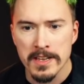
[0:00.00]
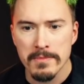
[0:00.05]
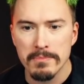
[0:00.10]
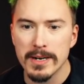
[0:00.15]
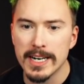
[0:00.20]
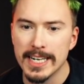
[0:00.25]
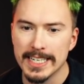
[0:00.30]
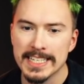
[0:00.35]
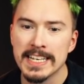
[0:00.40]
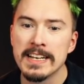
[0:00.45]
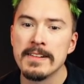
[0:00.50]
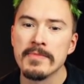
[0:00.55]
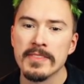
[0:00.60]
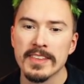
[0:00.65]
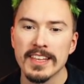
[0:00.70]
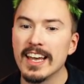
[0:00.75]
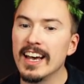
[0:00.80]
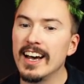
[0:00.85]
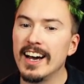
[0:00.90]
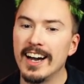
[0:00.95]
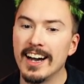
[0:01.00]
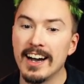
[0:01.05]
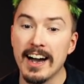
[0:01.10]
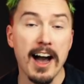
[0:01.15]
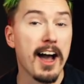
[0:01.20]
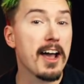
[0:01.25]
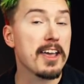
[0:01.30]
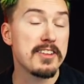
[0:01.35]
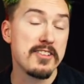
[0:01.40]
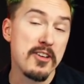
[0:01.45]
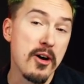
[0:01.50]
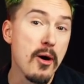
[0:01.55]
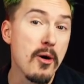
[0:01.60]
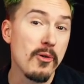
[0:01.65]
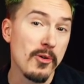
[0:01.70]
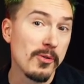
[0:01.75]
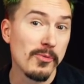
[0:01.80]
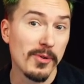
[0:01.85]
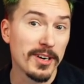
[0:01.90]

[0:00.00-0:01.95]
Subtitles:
But I know